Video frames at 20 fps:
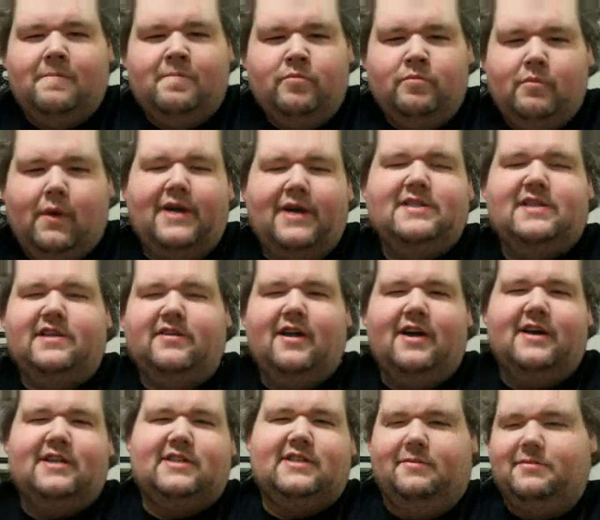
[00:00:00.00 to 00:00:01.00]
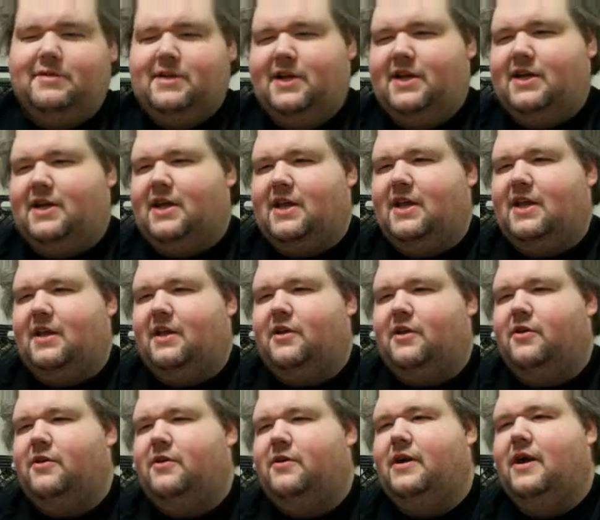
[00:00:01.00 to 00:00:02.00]
My Xerox subsidy can
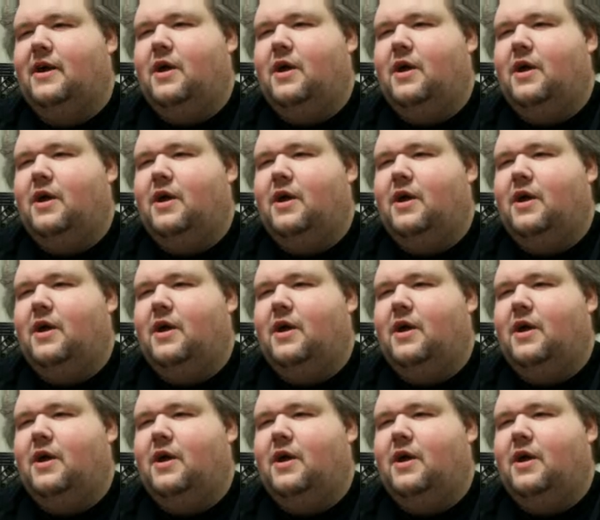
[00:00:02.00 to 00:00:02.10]
include